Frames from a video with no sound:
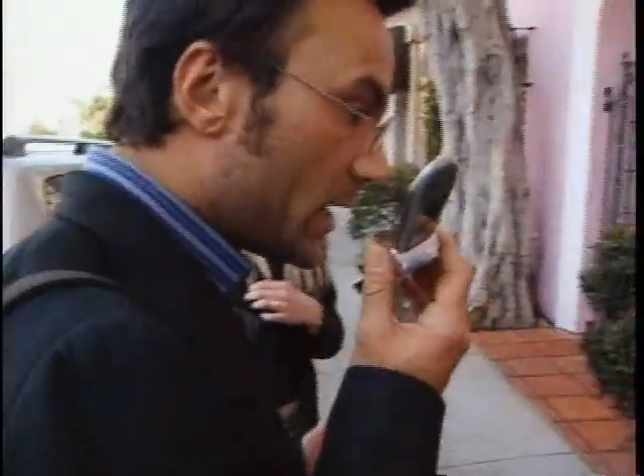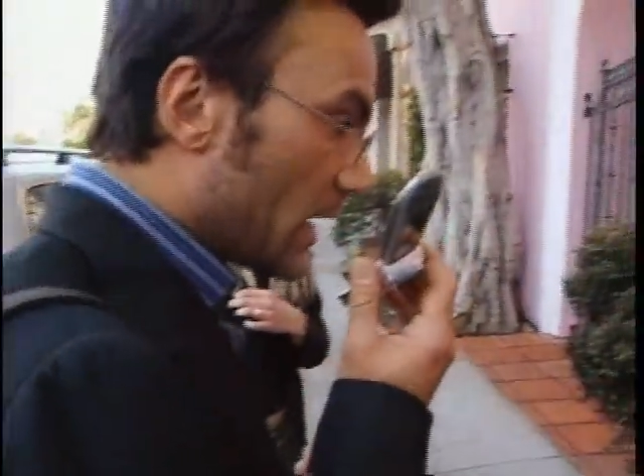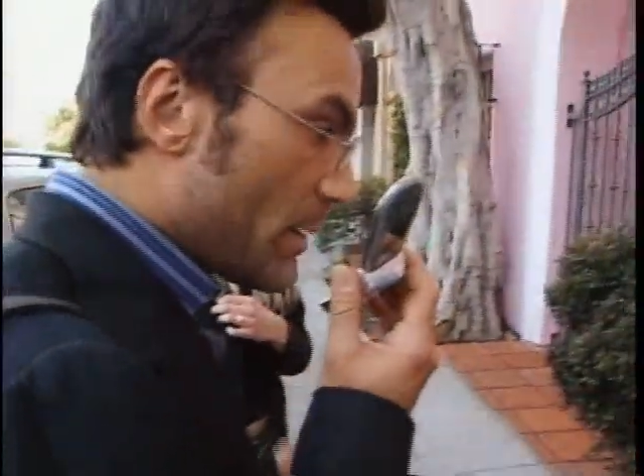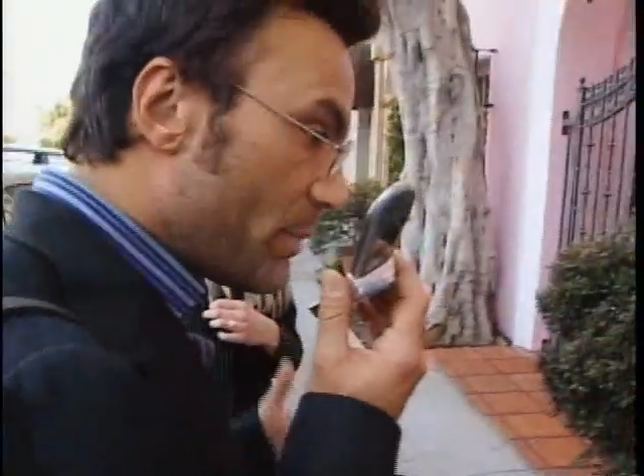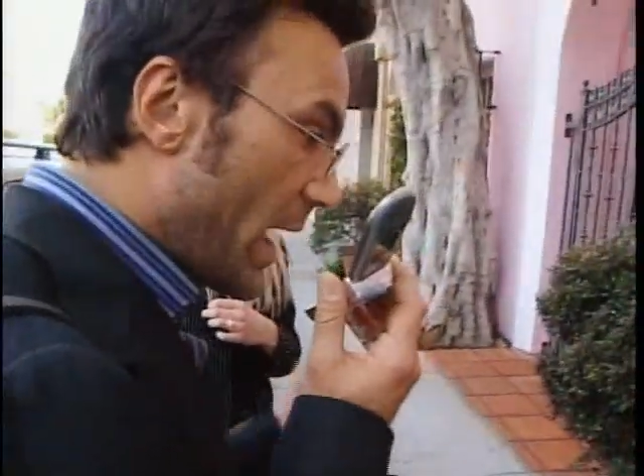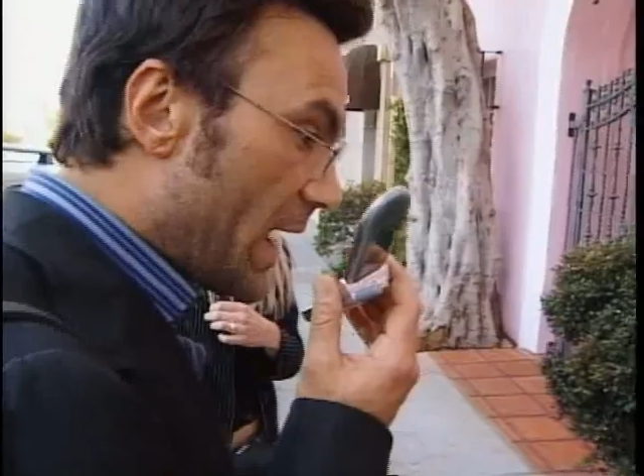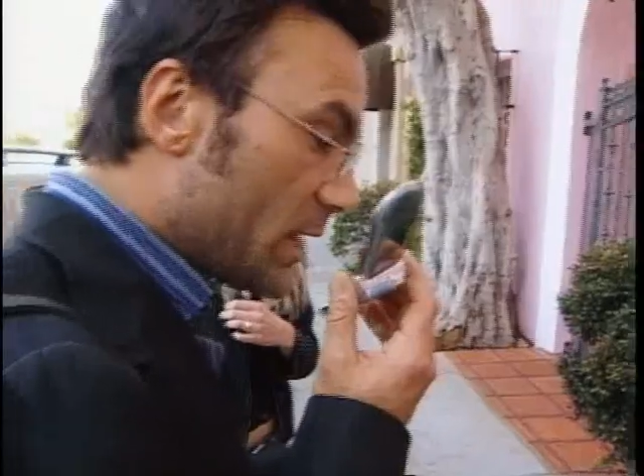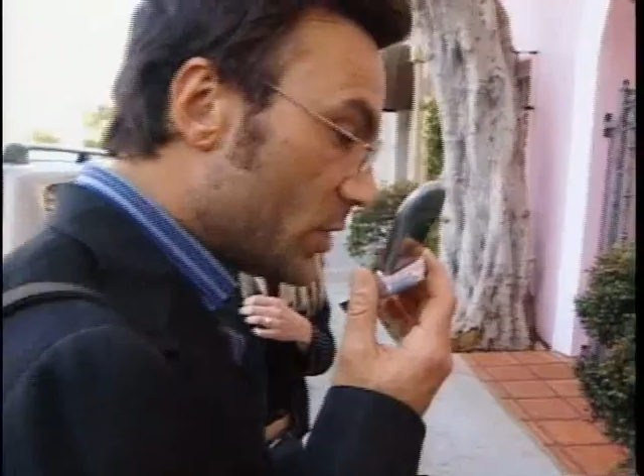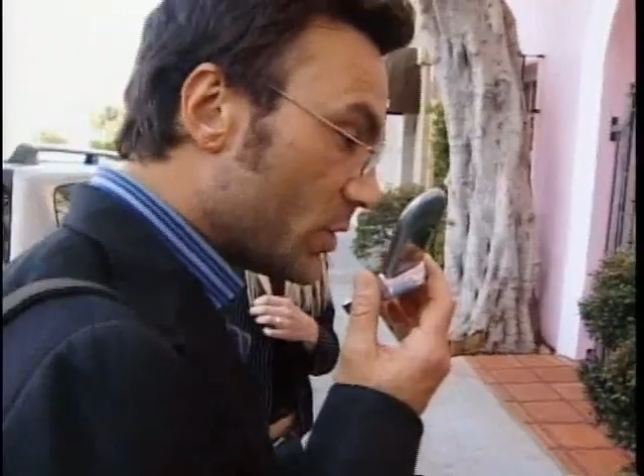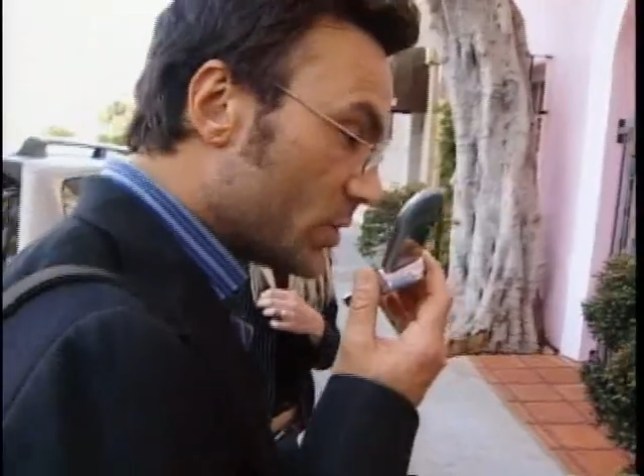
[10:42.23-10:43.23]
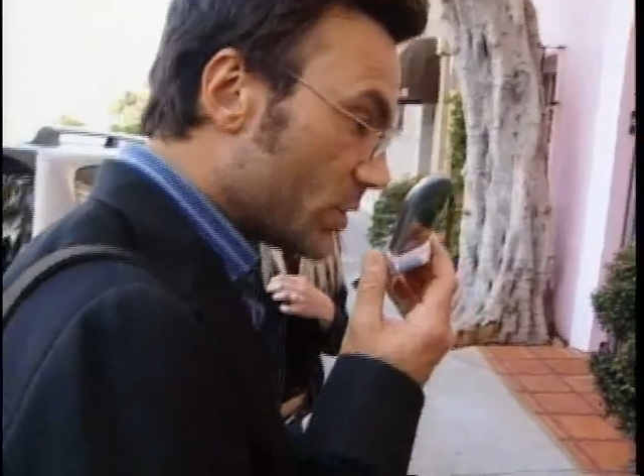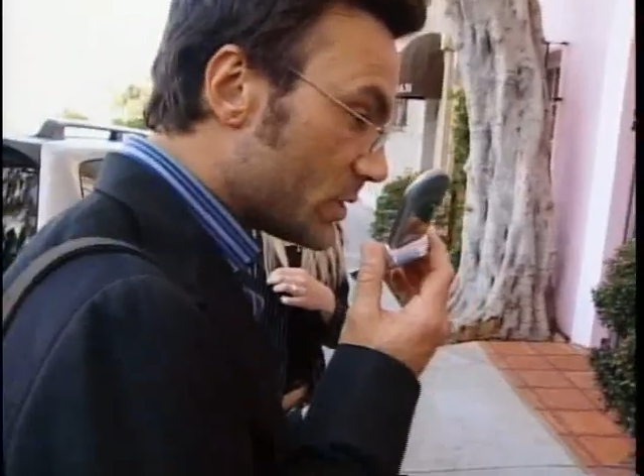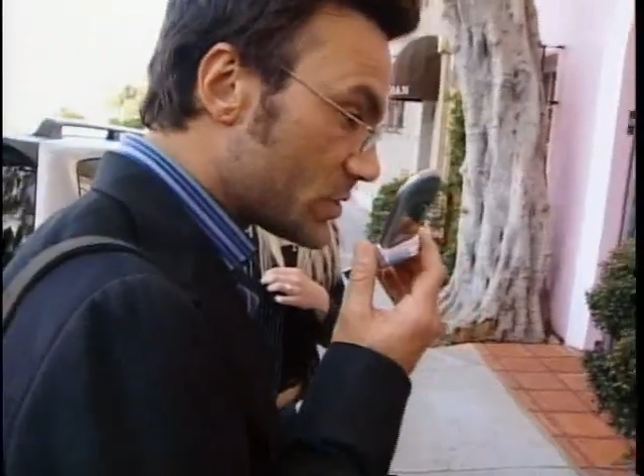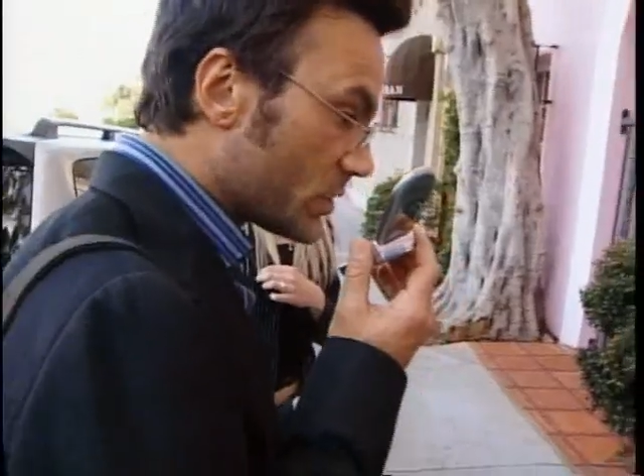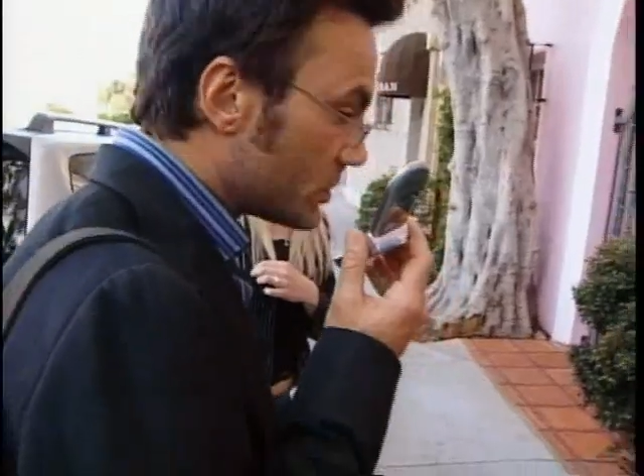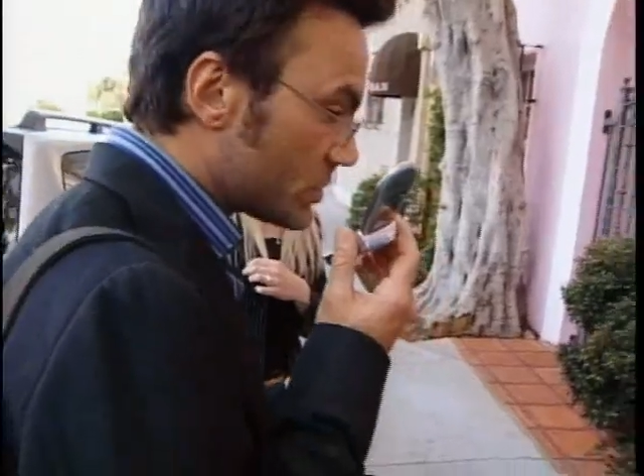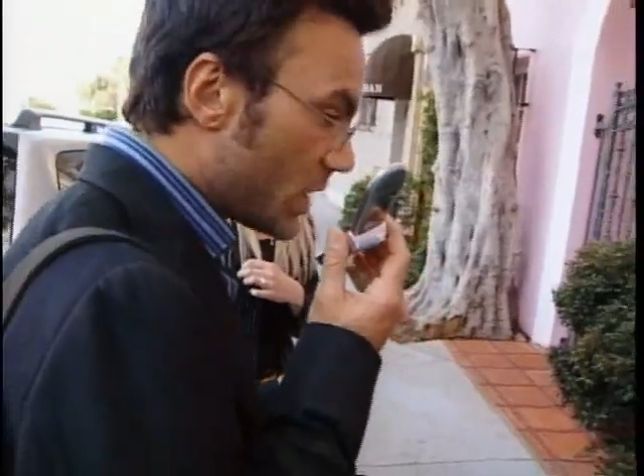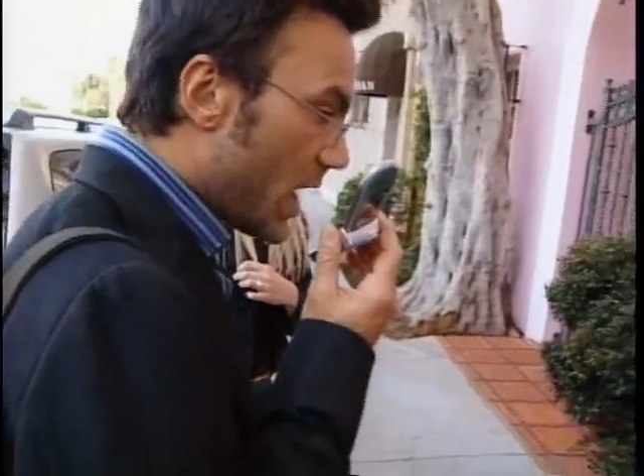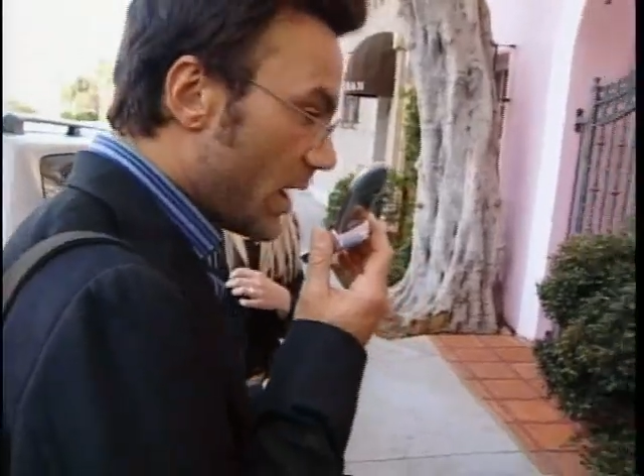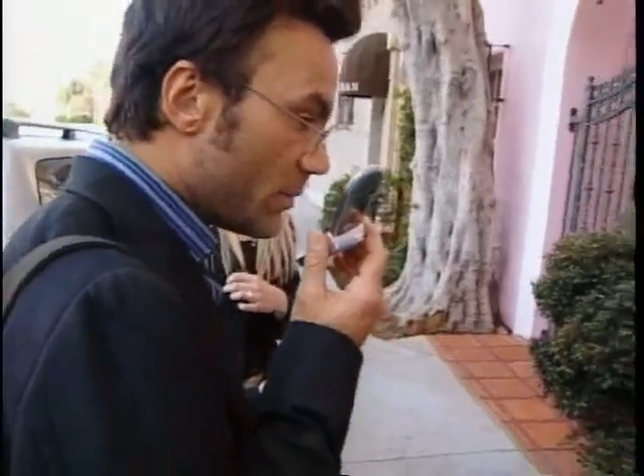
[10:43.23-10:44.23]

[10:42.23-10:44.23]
and I'm paying you to do a certain job.